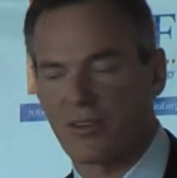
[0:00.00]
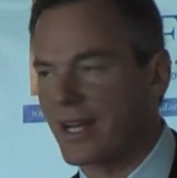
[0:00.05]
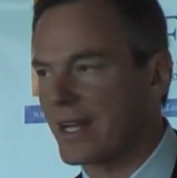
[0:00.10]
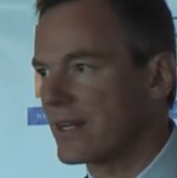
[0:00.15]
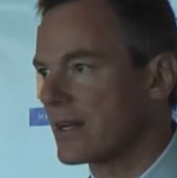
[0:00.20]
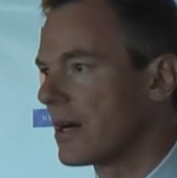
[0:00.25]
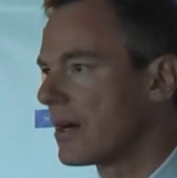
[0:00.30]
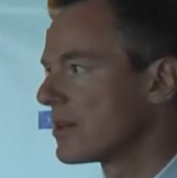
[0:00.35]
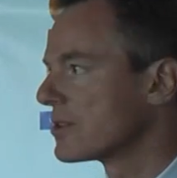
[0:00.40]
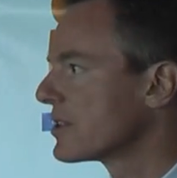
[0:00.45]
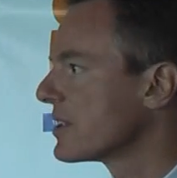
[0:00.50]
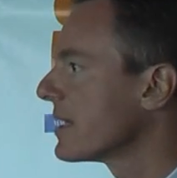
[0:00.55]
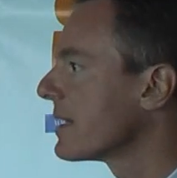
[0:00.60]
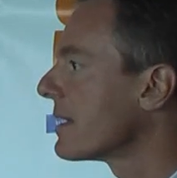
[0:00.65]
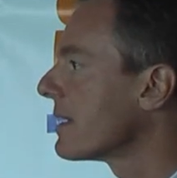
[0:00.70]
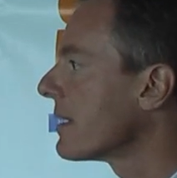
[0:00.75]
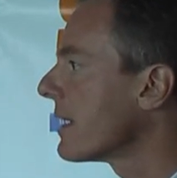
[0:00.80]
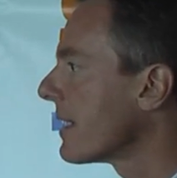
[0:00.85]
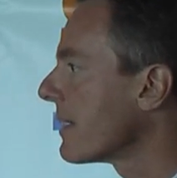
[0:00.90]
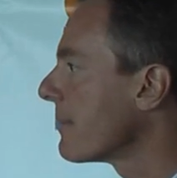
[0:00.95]
technology.
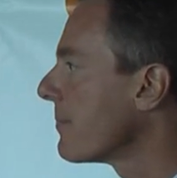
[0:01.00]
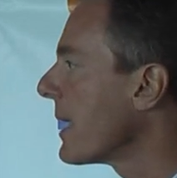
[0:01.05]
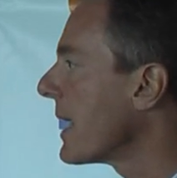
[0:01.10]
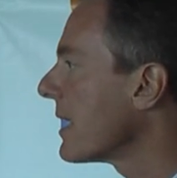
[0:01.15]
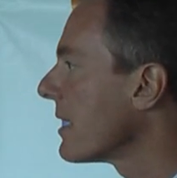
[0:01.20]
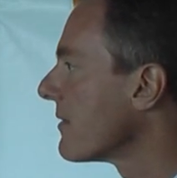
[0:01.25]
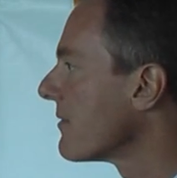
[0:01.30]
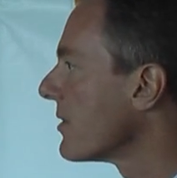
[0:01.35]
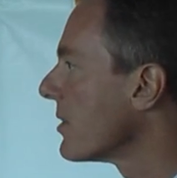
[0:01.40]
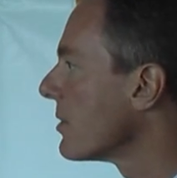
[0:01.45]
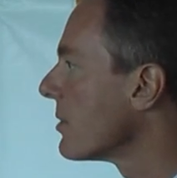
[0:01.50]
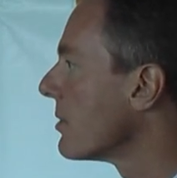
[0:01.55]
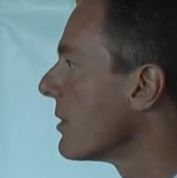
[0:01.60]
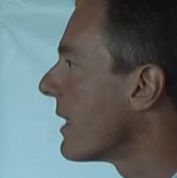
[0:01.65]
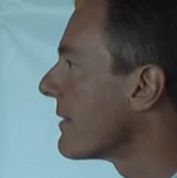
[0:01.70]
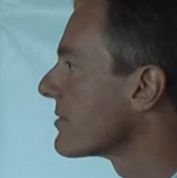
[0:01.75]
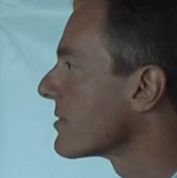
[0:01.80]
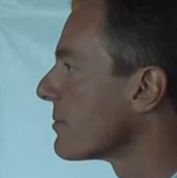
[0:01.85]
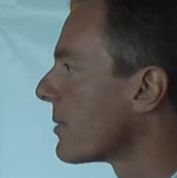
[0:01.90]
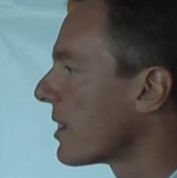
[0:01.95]
And many of you
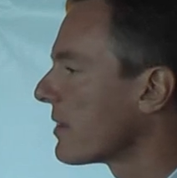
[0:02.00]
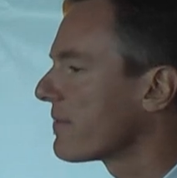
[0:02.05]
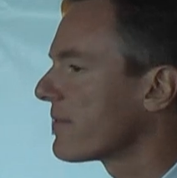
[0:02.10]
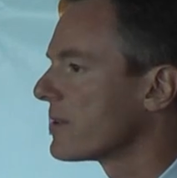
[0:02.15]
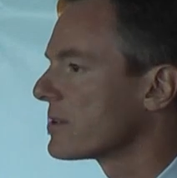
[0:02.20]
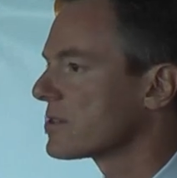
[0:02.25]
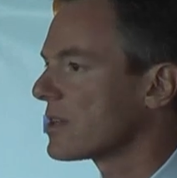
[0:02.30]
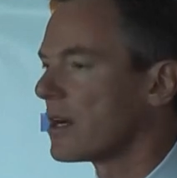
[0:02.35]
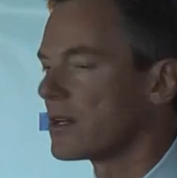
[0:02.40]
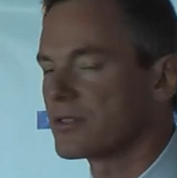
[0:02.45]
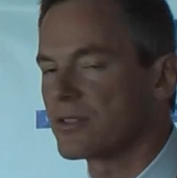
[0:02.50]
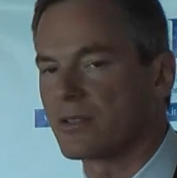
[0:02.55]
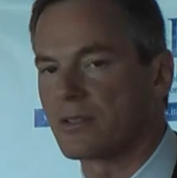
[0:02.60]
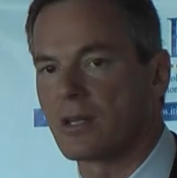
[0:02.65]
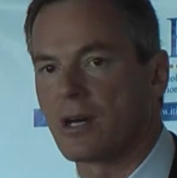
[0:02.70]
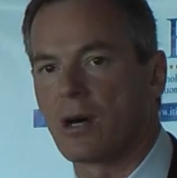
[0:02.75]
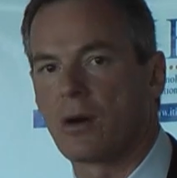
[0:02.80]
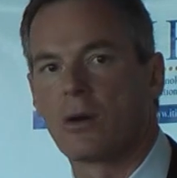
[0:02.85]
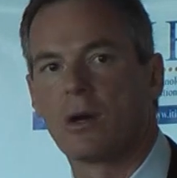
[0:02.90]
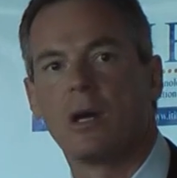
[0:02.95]
who have smartphones also
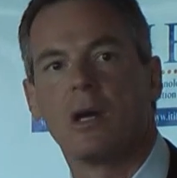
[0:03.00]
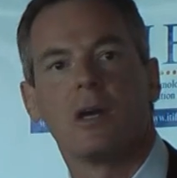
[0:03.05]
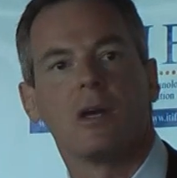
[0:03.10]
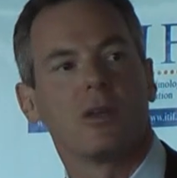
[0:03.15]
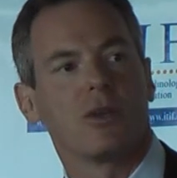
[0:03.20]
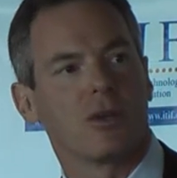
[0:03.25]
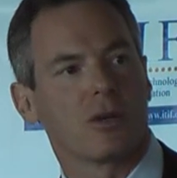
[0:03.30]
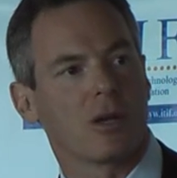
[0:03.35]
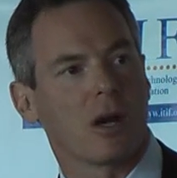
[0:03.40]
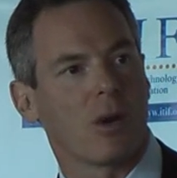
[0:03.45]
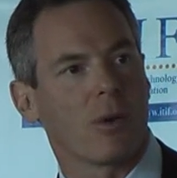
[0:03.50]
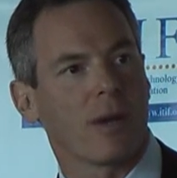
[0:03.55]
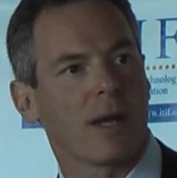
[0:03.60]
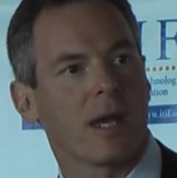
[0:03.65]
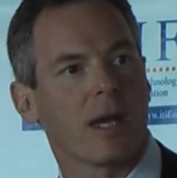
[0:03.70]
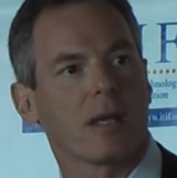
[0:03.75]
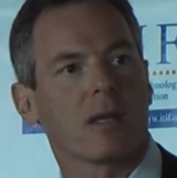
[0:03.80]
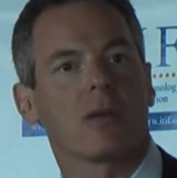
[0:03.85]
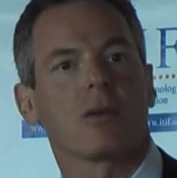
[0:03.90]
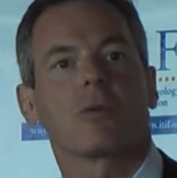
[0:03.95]
know you go
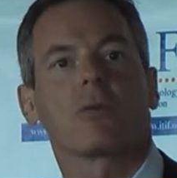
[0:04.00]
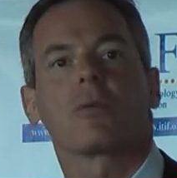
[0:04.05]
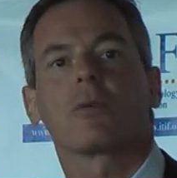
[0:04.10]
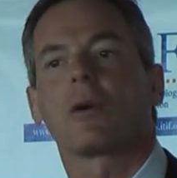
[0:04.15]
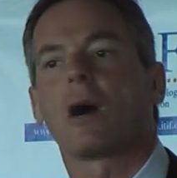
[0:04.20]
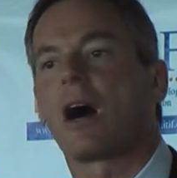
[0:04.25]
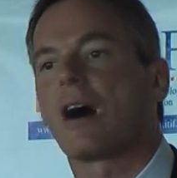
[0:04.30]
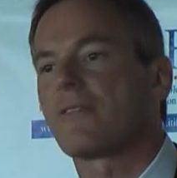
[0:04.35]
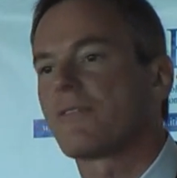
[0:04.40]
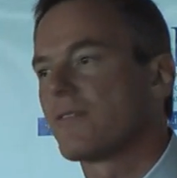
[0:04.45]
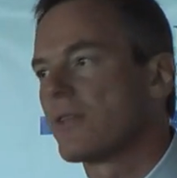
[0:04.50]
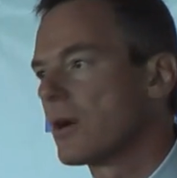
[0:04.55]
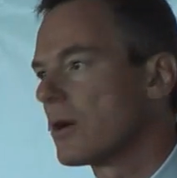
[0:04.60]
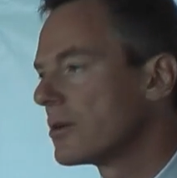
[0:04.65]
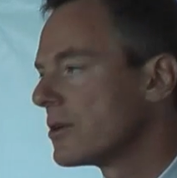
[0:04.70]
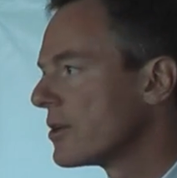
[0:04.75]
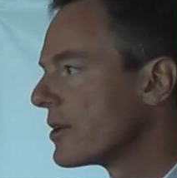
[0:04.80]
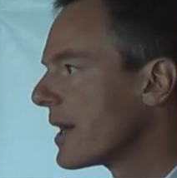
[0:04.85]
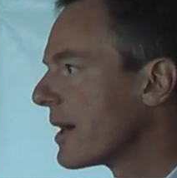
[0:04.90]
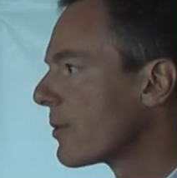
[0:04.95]
in, you
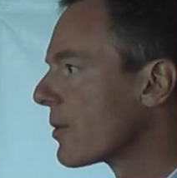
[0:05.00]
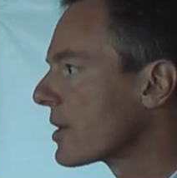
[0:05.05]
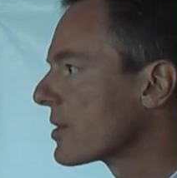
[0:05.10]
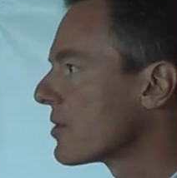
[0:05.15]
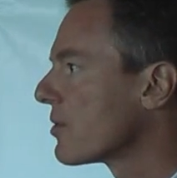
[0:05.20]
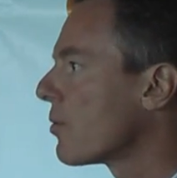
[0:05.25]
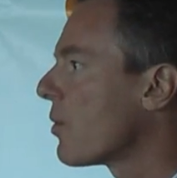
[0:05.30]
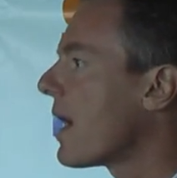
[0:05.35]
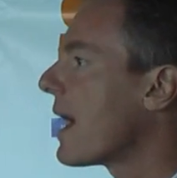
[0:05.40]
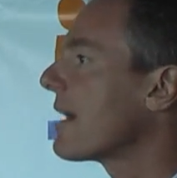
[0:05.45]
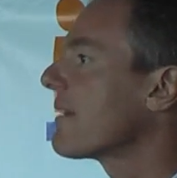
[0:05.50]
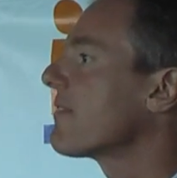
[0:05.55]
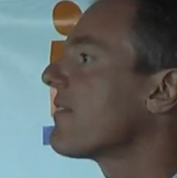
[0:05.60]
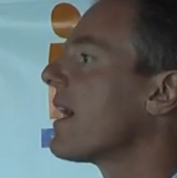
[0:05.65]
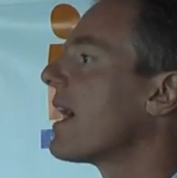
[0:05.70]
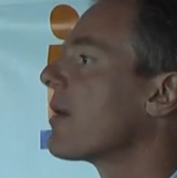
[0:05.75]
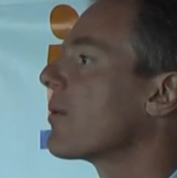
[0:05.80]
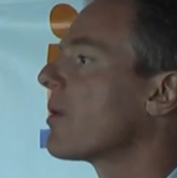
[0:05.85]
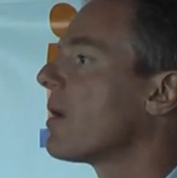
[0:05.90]
offload your network to Wi-Fi.